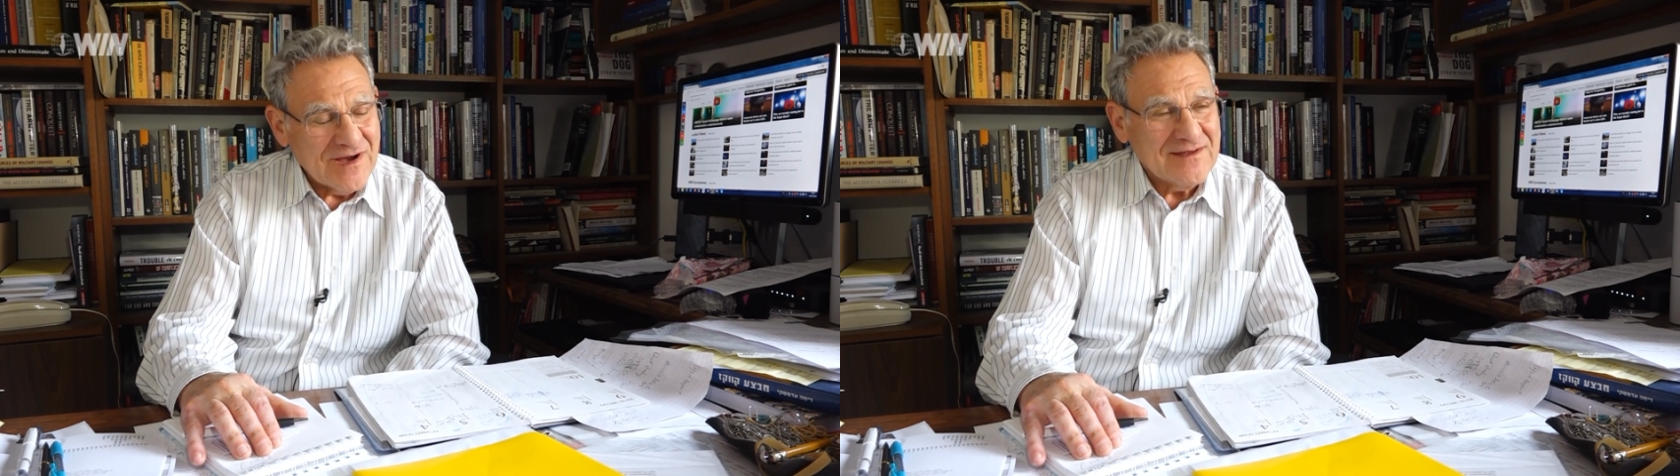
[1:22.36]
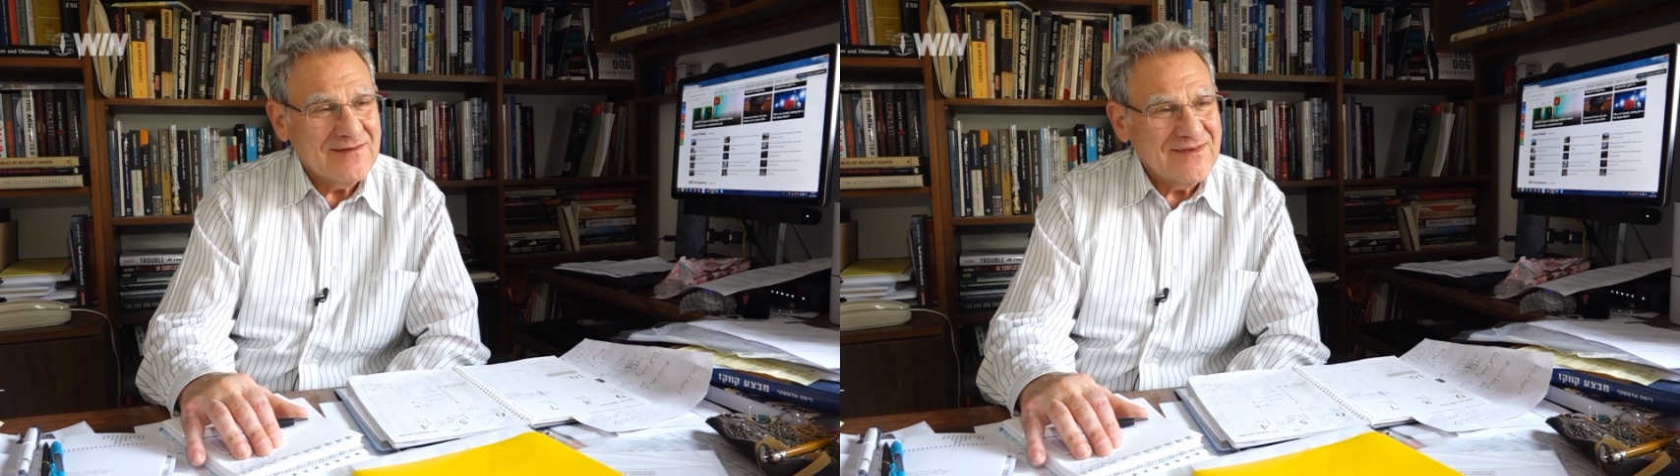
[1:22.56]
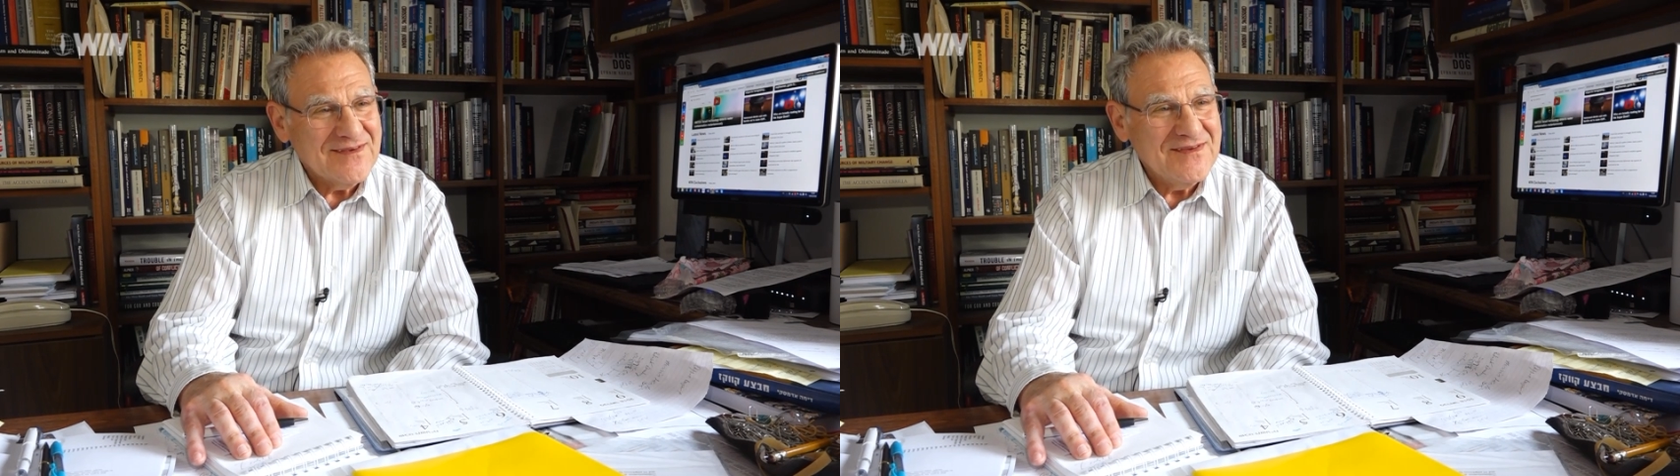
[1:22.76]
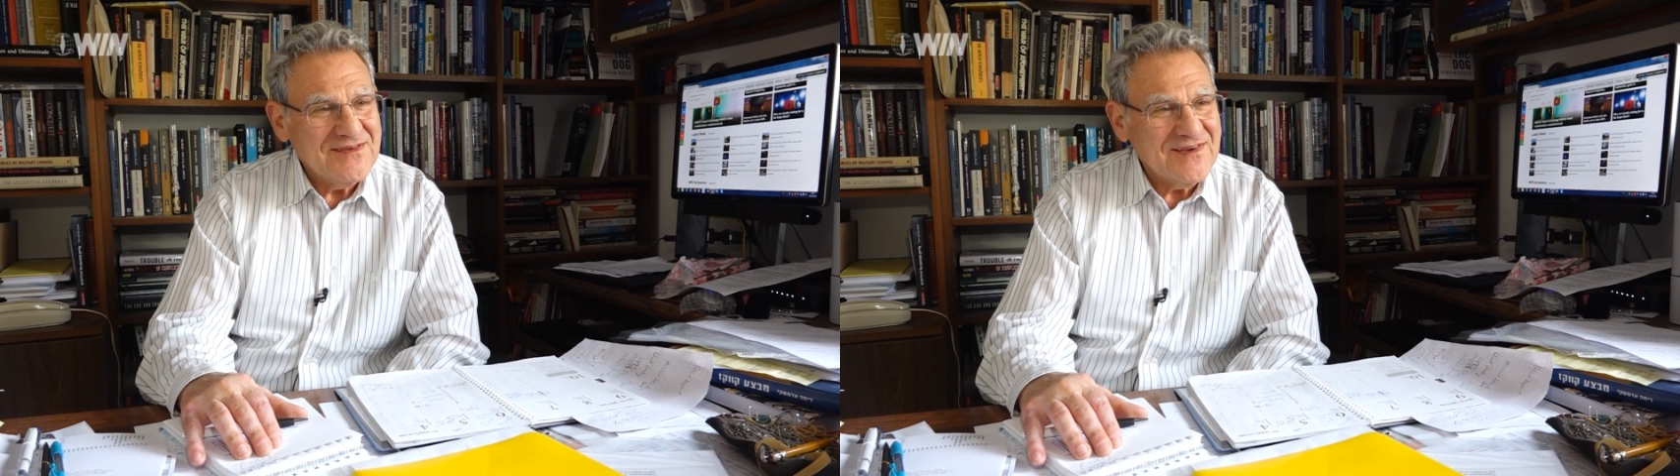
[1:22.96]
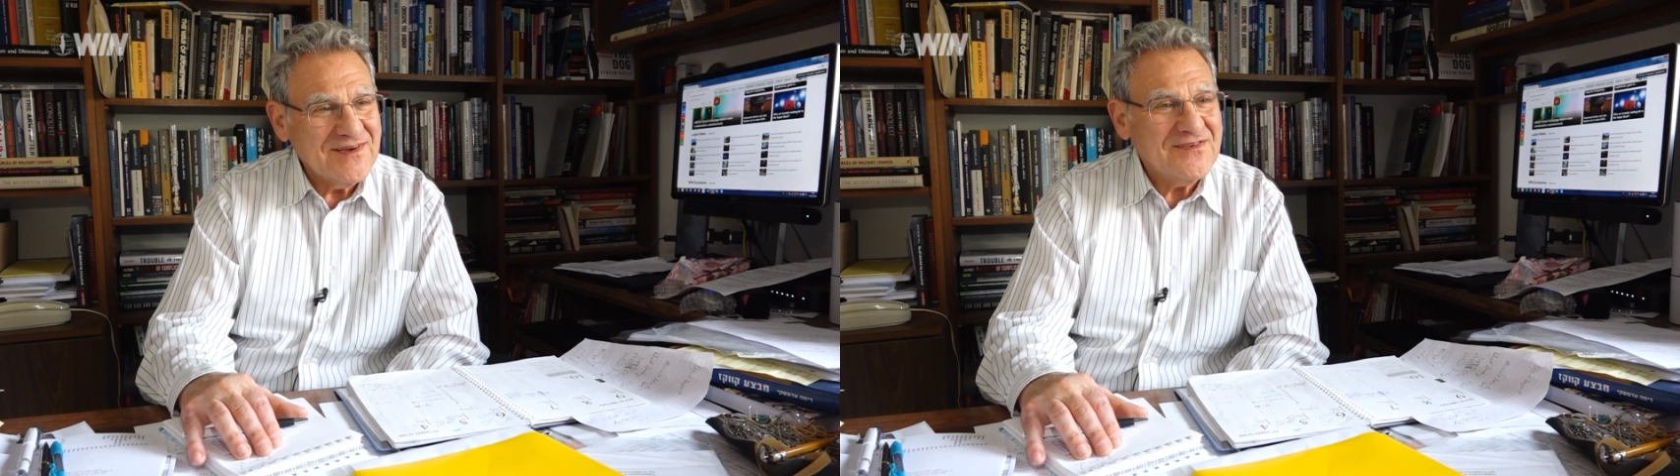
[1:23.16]
Right.
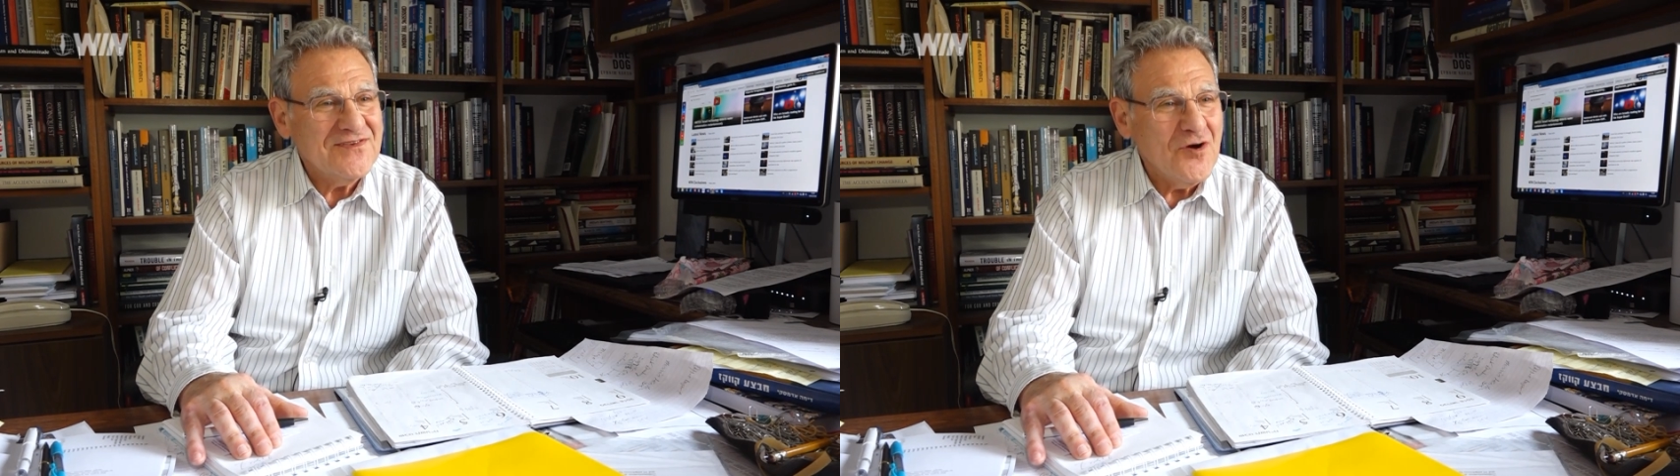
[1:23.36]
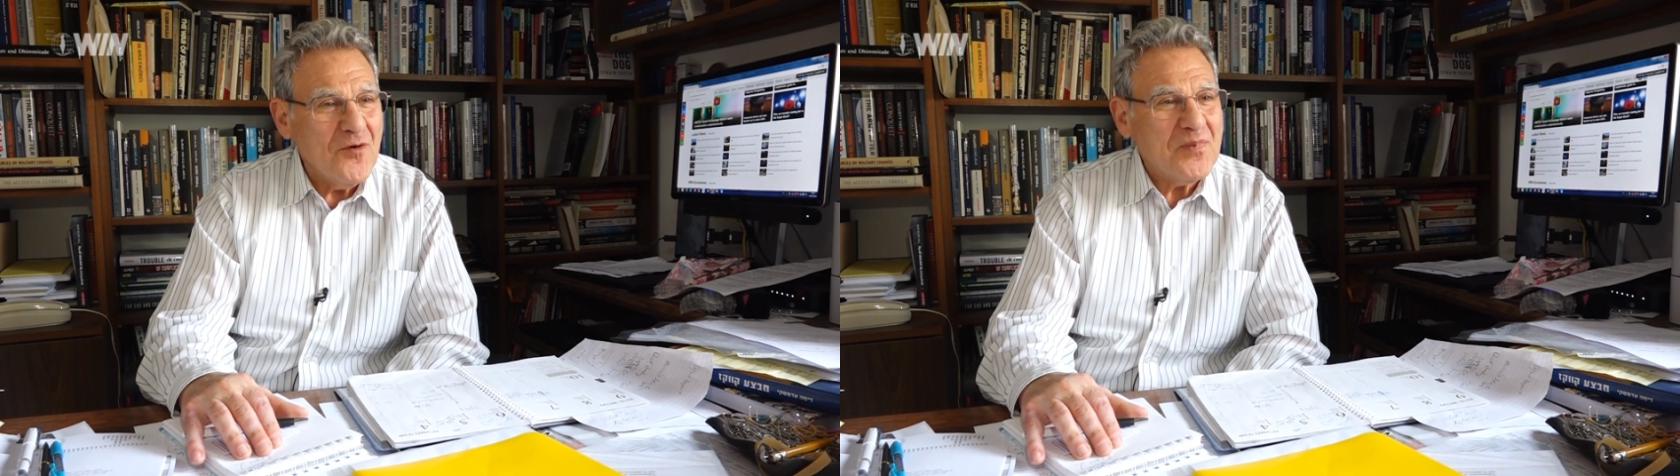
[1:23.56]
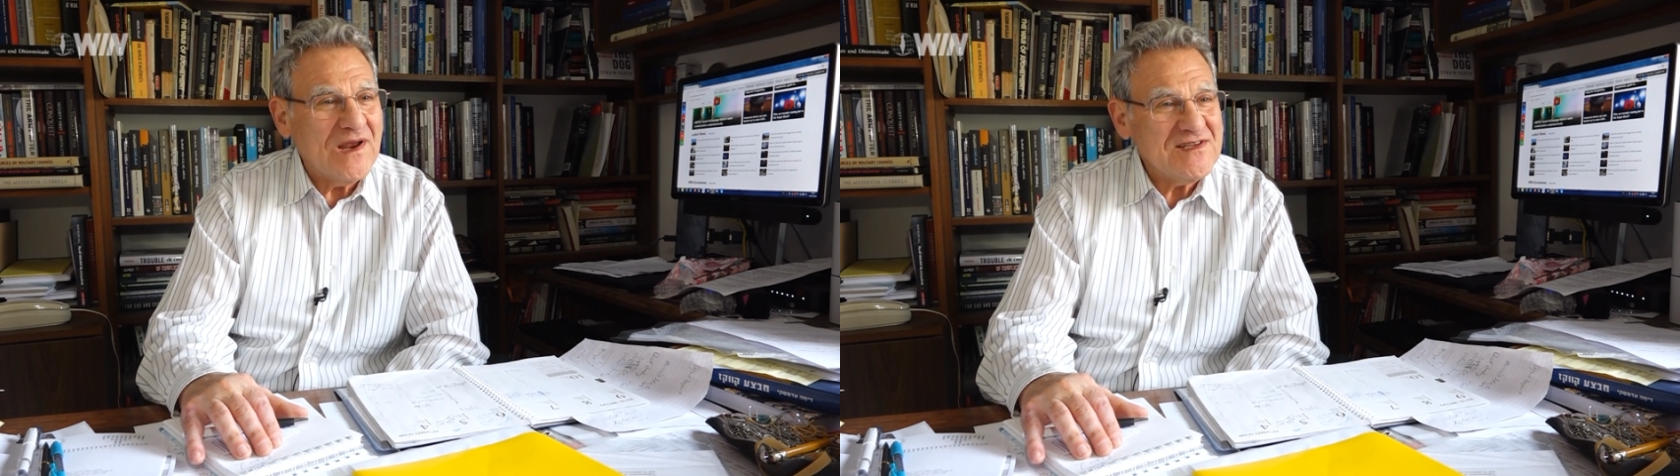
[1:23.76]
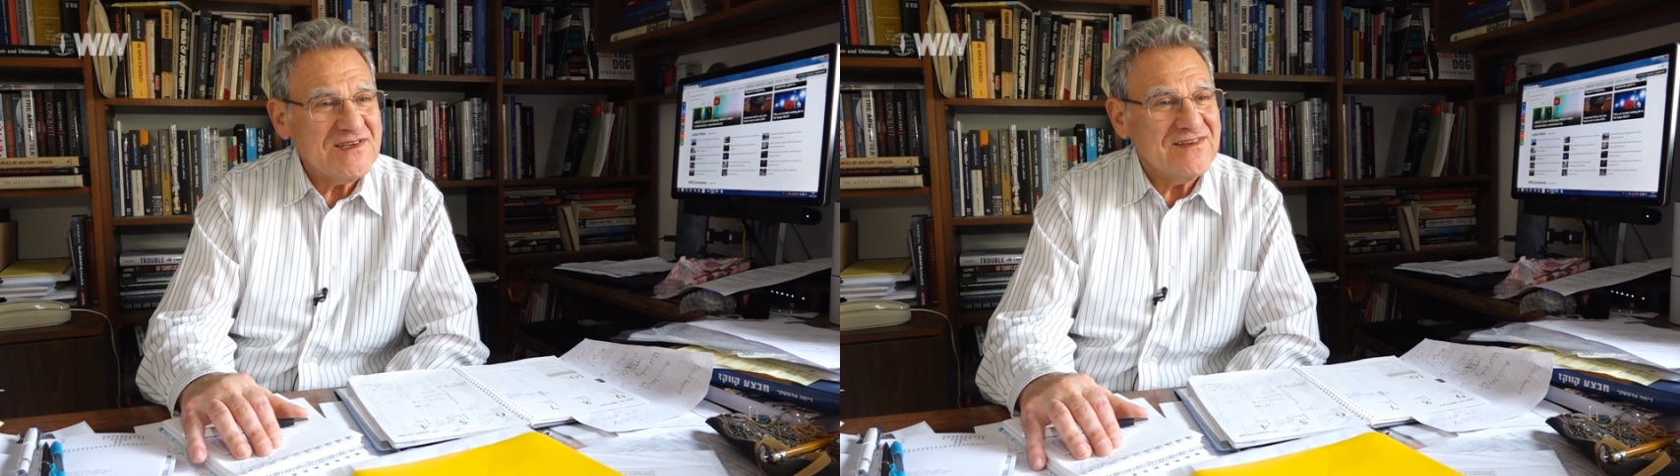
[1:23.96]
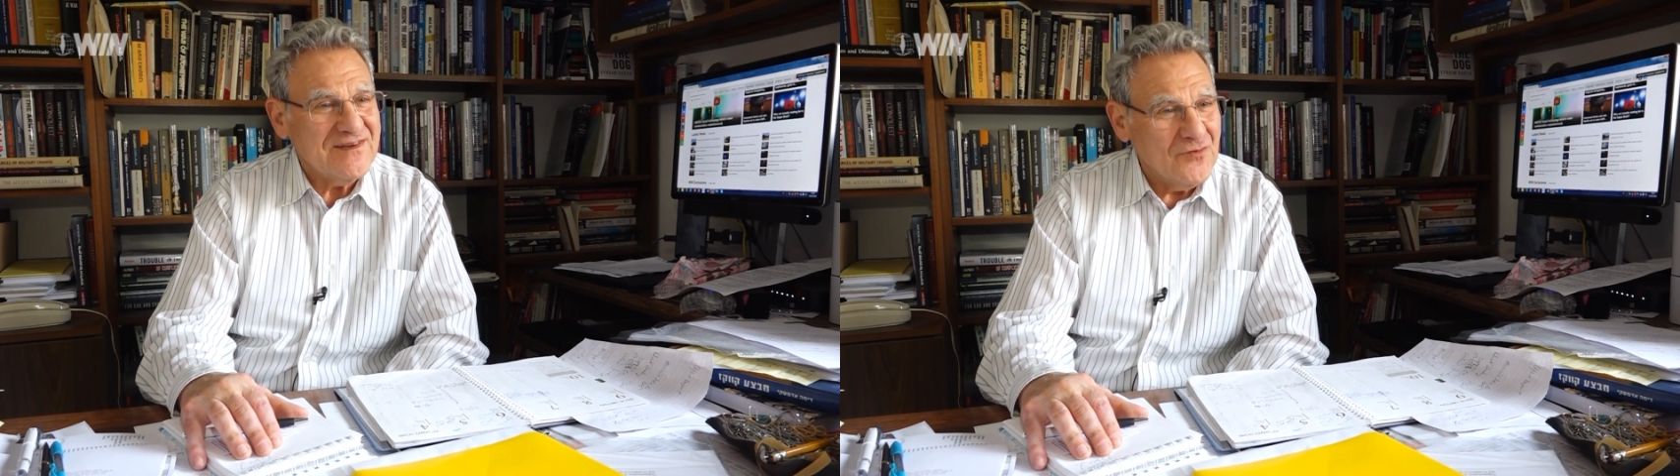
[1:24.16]
There is no
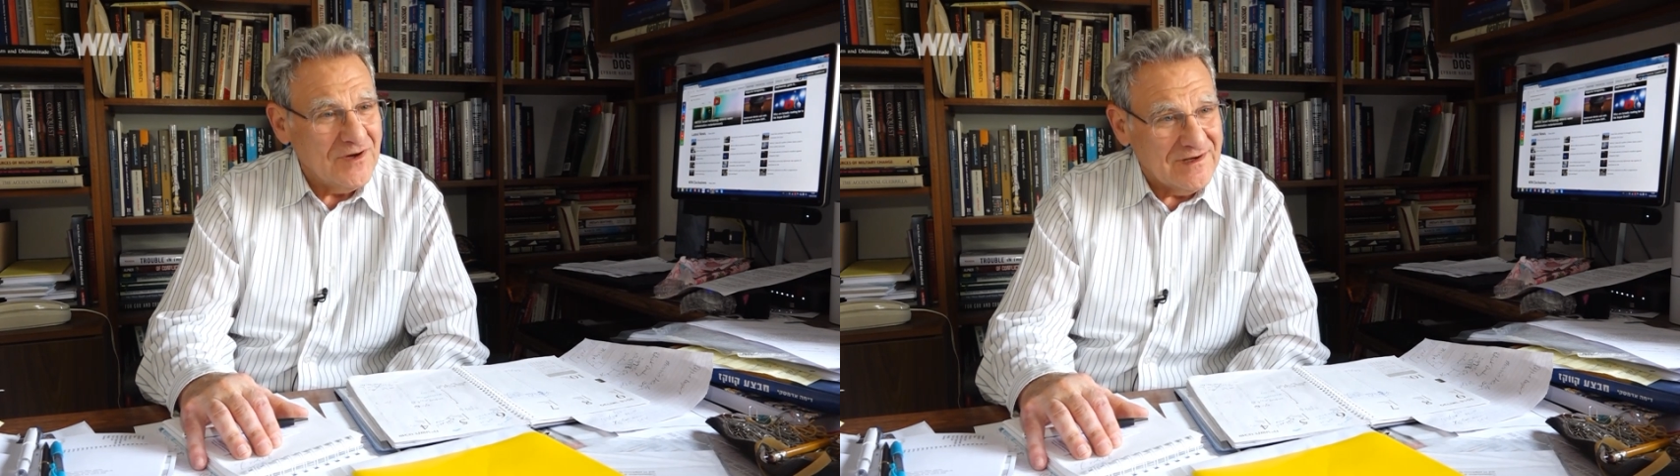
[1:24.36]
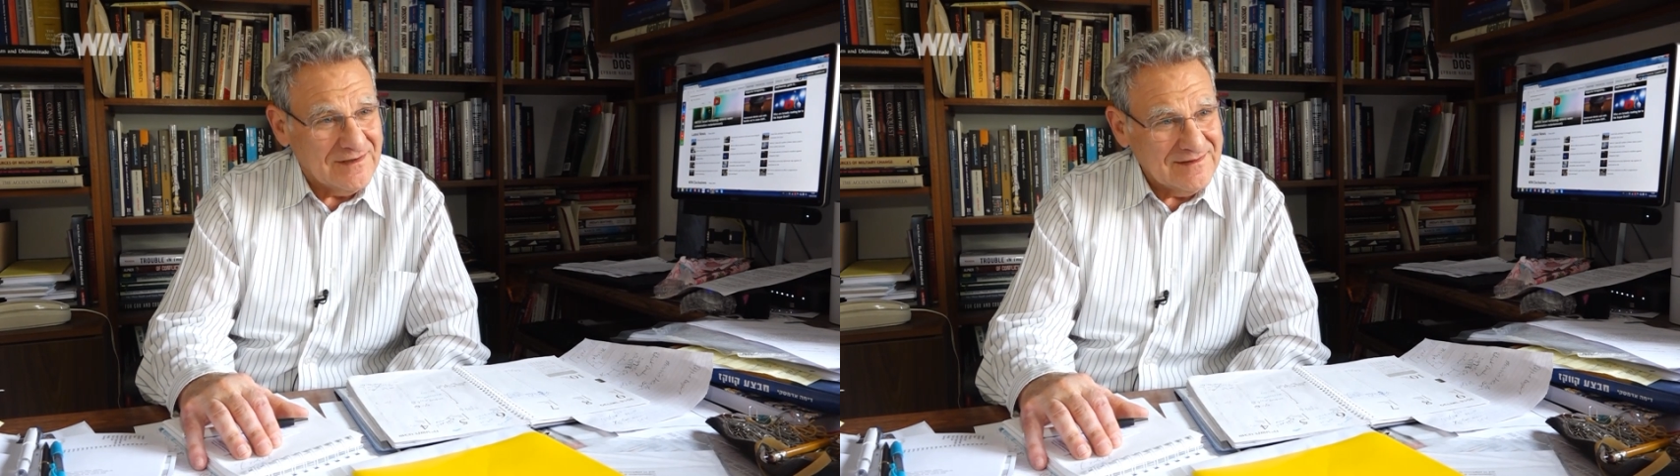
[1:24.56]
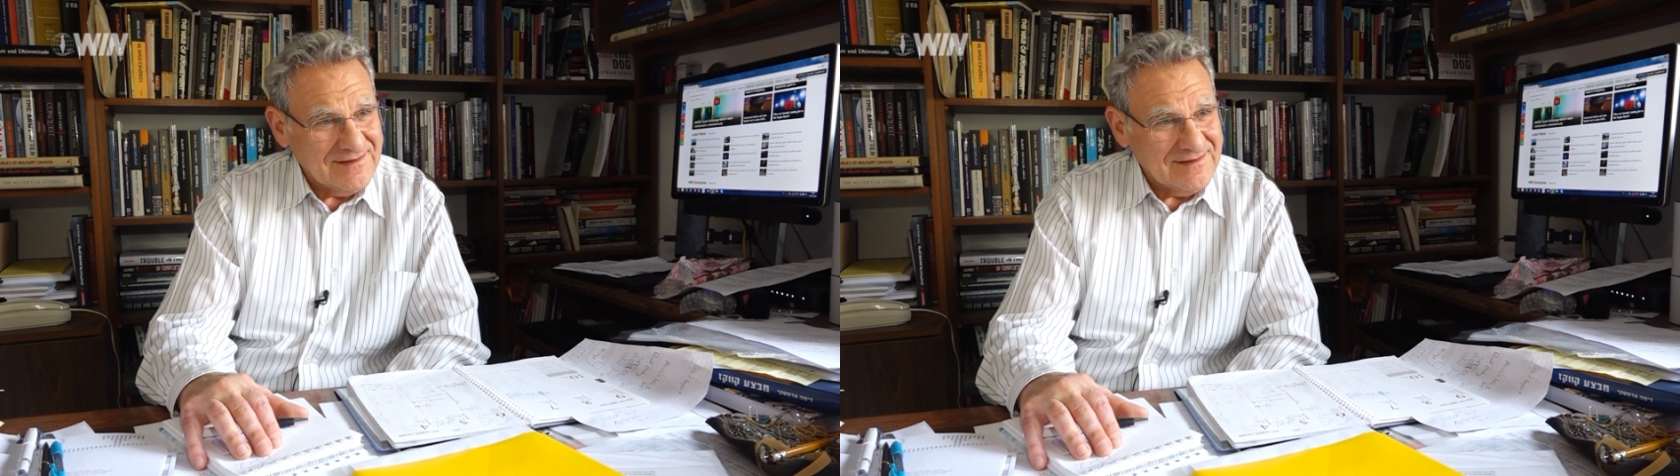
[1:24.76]
place in the world